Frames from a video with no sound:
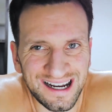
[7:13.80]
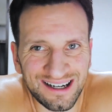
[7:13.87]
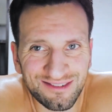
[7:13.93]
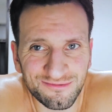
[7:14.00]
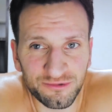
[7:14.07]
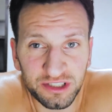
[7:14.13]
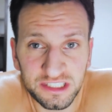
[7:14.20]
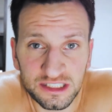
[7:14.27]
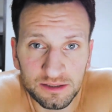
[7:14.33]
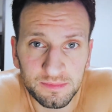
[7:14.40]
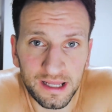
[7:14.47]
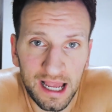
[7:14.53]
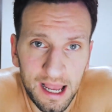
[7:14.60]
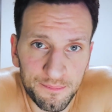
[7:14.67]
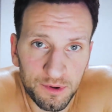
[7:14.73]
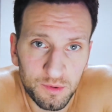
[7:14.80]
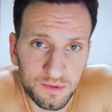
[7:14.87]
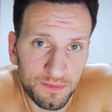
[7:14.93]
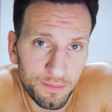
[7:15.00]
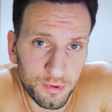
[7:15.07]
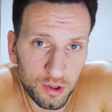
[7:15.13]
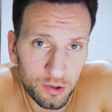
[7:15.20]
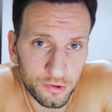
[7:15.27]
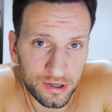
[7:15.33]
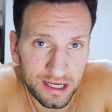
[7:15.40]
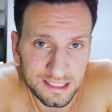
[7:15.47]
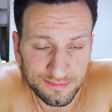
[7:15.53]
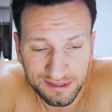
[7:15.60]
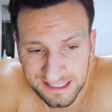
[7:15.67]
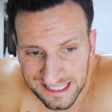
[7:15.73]
Reasonably happy with my
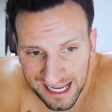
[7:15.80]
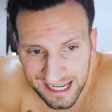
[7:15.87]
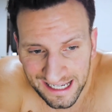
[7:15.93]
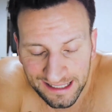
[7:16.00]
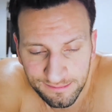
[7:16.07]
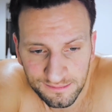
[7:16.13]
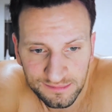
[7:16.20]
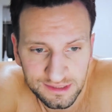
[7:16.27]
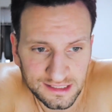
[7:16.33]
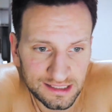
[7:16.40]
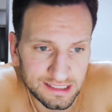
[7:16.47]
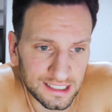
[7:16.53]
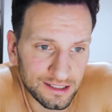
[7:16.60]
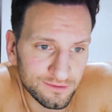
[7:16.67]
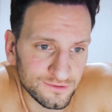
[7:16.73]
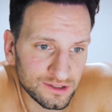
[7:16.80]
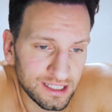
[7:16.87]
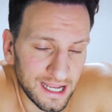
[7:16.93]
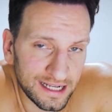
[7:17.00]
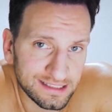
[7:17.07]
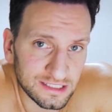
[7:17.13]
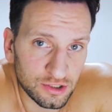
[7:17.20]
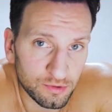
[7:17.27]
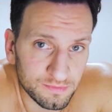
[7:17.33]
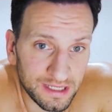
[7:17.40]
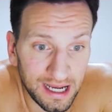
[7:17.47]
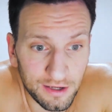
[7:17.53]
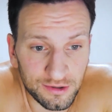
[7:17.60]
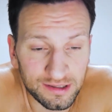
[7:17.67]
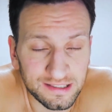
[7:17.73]
progress. My times have started to come
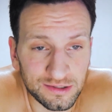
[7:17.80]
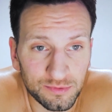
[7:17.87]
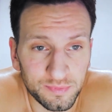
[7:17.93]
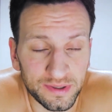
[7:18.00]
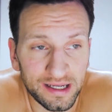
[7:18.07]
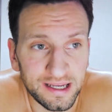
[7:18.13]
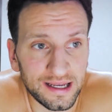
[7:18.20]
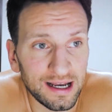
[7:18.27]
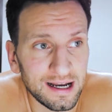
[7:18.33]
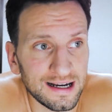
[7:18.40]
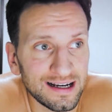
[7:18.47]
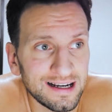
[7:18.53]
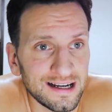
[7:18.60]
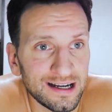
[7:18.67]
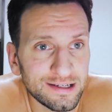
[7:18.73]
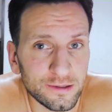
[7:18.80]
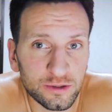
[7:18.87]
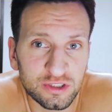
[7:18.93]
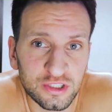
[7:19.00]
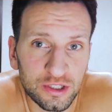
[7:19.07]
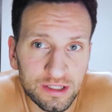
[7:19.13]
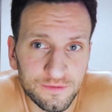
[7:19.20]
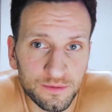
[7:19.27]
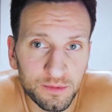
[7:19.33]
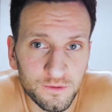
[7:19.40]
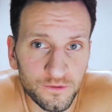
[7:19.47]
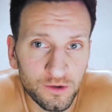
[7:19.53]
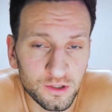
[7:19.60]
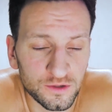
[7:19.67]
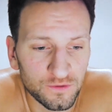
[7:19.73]
down a little bit. You know, certainly from the
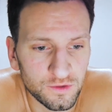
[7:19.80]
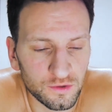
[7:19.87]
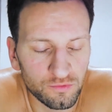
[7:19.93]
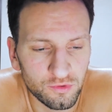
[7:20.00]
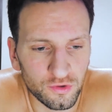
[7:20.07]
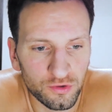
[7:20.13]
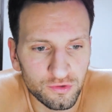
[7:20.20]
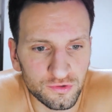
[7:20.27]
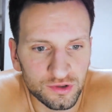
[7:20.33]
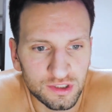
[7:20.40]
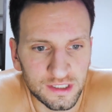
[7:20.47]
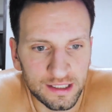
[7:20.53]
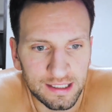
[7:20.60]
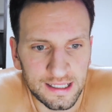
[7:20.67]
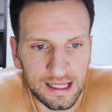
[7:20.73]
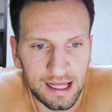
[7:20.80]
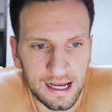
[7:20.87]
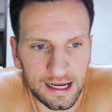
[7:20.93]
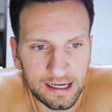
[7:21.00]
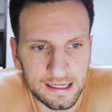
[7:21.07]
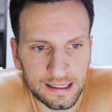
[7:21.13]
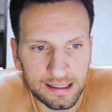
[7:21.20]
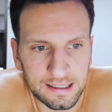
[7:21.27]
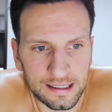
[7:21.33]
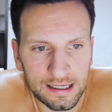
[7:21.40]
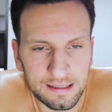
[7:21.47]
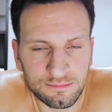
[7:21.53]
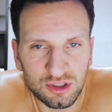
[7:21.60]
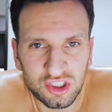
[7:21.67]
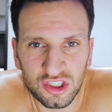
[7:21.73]
first few runs.
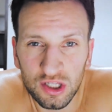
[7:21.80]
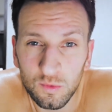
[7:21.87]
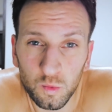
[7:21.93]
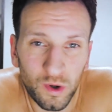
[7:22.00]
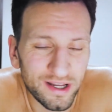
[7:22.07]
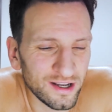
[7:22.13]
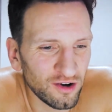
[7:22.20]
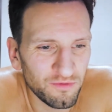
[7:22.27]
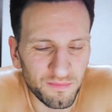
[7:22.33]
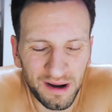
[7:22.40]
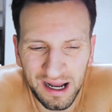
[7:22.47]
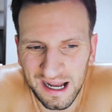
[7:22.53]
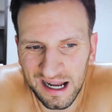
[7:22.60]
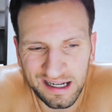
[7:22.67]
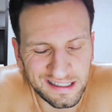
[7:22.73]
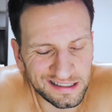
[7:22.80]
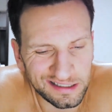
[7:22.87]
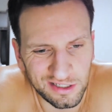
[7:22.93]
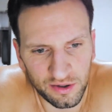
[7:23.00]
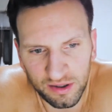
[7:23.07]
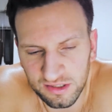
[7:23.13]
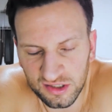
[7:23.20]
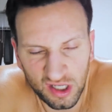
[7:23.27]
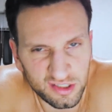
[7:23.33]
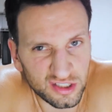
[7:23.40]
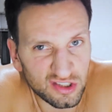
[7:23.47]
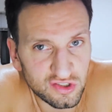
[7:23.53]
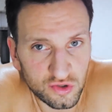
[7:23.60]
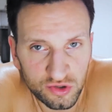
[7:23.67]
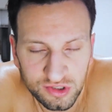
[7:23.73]
I'm still way off mark, you know, I
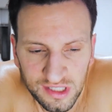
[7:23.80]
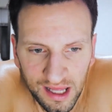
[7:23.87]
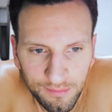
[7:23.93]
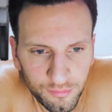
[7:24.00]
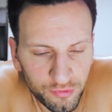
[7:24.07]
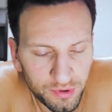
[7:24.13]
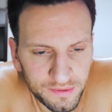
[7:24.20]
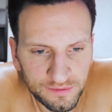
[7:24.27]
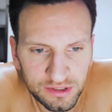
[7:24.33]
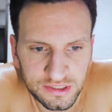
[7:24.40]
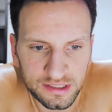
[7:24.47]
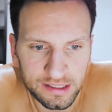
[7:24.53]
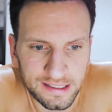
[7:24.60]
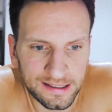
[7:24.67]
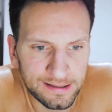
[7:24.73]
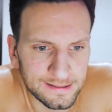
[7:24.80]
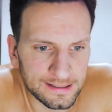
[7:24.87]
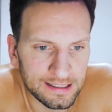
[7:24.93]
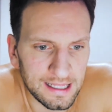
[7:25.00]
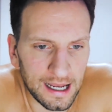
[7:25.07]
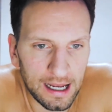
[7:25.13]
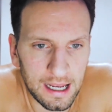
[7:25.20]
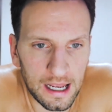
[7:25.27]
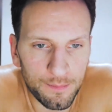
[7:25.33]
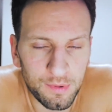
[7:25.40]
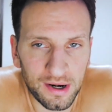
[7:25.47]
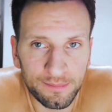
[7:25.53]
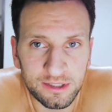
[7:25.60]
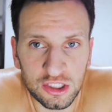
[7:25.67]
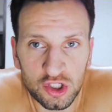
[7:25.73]
discussed that previously, but
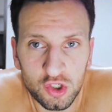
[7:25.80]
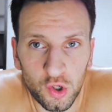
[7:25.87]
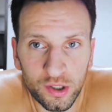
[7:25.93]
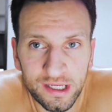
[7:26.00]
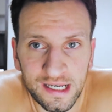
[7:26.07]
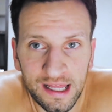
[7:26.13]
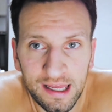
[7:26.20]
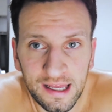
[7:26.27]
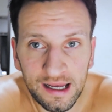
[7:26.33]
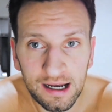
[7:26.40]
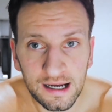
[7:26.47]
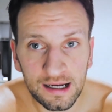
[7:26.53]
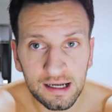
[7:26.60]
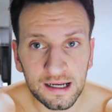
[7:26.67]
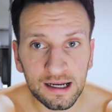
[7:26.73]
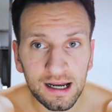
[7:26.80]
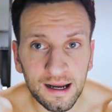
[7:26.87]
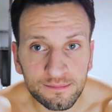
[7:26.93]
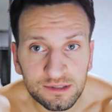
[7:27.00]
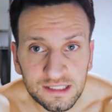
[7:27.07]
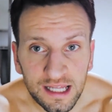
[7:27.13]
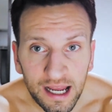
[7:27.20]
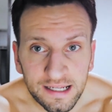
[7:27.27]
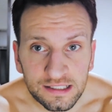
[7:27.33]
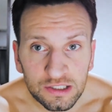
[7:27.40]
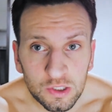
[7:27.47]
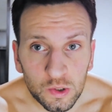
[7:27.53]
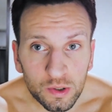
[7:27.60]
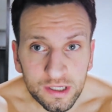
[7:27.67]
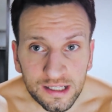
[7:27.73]
I'm enjoying it. I'm starting to
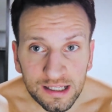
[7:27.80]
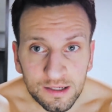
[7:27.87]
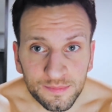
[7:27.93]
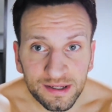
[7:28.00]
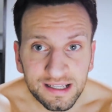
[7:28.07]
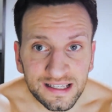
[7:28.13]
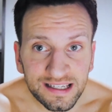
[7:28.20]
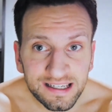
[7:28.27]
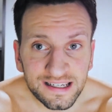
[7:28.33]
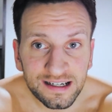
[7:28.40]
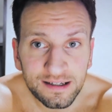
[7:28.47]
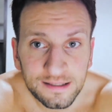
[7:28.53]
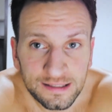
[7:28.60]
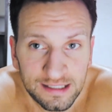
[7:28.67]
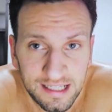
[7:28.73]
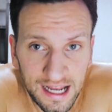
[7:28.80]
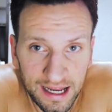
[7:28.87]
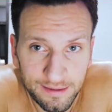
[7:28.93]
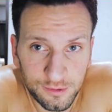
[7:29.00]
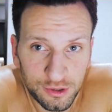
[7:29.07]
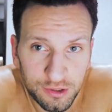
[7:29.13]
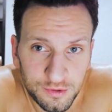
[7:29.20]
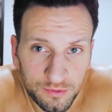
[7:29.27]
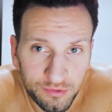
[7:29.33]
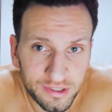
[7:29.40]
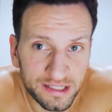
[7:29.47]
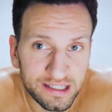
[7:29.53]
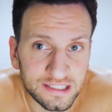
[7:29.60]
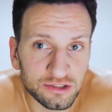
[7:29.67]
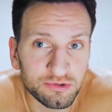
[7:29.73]
look a little bit leaner, and I'm going to do a
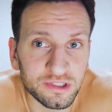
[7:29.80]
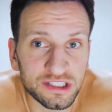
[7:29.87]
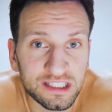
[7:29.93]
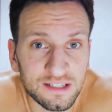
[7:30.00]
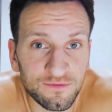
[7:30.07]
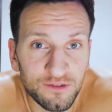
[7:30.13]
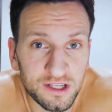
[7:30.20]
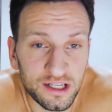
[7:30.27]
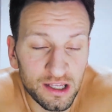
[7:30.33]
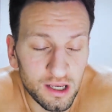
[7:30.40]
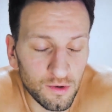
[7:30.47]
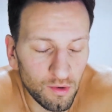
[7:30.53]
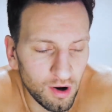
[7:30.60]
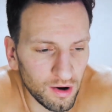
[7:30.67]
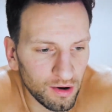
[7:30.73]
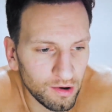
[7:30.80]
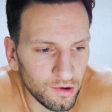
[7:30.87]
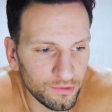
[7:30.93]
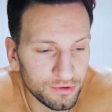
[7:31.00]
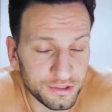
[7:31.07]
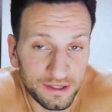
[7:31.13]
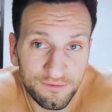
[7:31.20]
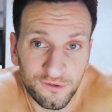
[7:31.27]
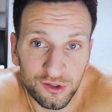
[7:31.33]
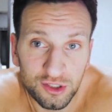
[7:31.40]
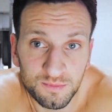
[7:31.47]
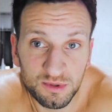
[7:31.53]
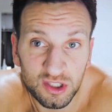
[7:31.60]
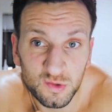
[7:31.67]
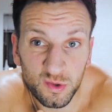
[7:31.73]
really interesting video on the difference
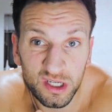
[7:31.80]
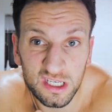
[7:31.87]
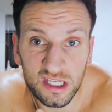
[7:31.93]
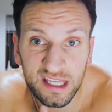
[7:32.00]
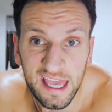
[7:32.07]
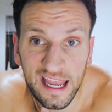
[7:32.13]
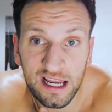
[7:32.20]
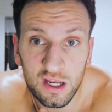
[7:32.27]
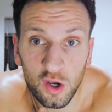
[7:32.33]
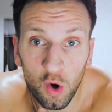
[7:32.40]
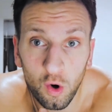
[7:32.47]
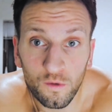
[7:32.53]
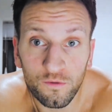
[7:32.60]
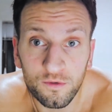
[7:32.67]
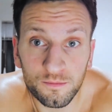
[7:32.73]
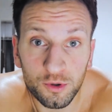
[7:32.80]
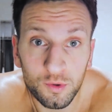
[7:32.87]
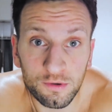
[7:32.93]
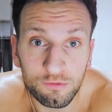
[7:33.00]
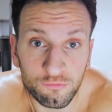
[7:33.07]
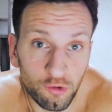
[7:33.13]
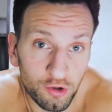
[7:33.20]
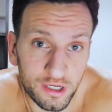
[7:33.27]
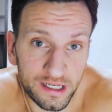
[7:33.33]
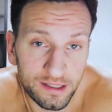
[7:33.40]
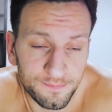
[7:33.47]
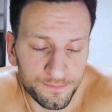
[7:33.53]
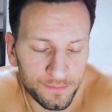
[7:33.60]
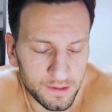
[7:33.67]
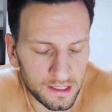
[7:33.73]
between getting cut from doing running
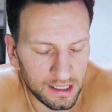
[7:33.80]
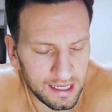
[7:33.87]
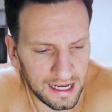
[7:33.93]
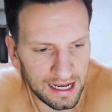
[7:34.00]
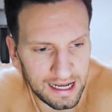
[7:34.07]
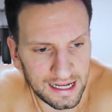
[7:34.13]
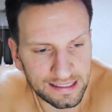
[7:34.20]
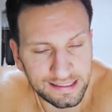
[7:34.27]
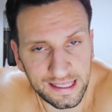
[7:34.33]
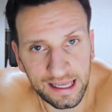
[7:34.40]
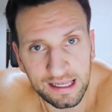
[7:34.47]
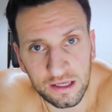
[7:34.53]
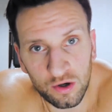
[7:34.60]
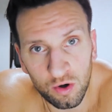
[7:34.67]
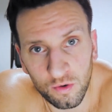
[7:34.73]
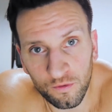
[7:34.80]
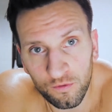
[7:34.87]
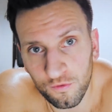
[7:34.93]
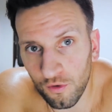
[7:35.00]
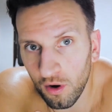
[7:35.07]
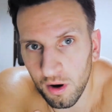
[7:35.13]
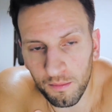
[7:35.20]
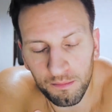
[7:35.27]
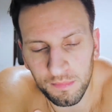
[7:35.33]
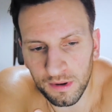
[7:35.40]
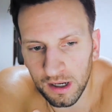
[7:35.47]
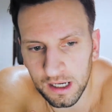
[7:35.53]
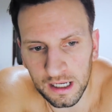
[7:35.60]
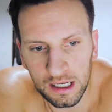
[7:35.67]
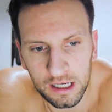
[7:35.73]
and getting cut from
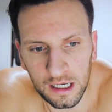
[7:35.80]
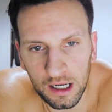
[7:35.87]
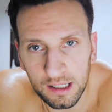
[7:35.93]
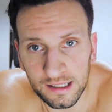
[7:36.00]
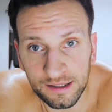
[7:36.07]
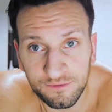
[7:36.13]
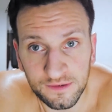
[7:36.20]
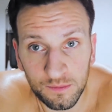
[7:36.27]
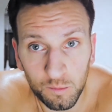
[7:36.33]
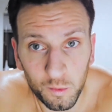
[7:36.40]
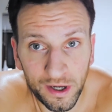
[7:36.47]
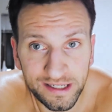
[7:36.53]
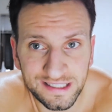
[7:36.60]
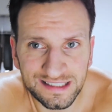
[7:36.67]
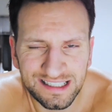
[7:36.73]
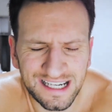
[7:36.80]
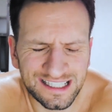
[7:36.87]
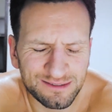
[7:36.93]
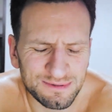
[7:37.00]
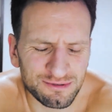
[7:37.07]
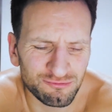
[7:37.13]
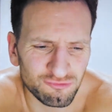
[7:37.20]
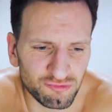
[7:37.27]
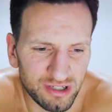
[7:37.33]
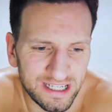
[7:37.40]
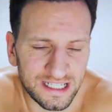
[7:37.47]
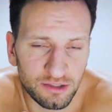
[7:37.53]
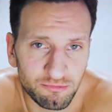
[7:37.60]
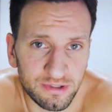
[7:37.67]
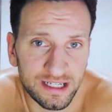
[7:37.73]
lifting weights. And it's been
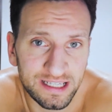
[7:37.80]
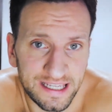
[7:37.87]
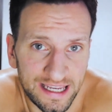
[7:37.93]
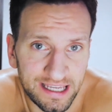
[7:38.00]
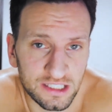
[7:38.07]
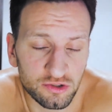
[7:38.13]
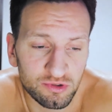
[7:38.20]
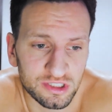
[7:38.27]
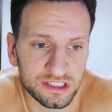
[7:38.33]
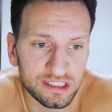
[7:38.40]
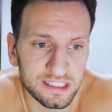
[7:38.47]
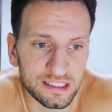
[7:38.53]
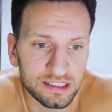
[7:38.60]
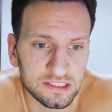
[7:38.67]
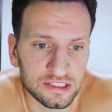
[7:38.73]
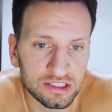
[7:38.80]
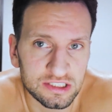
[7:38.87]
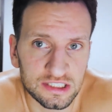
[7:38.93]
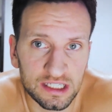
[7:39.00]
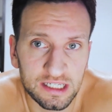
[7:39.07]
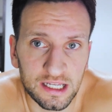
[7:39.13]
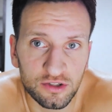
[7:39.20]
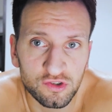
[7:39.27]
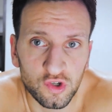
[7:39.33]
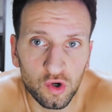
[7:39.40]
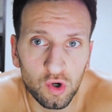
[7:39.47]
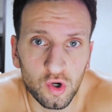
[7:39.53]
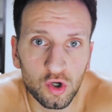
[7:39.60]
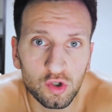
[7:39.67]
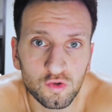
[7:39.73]
really interesting to see. I
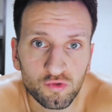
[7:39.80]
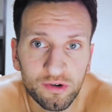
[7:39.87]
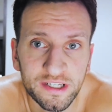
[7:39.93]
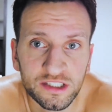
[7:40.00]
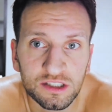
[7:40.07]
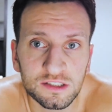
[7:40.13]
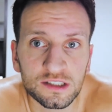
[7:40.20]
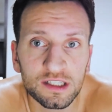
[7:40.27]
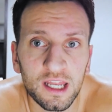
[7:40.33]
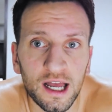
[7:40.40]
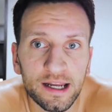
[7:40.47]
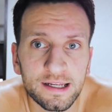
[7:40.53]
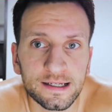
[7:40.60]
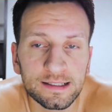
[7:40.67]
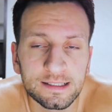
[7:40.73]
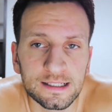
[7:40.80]
taught grit tonight,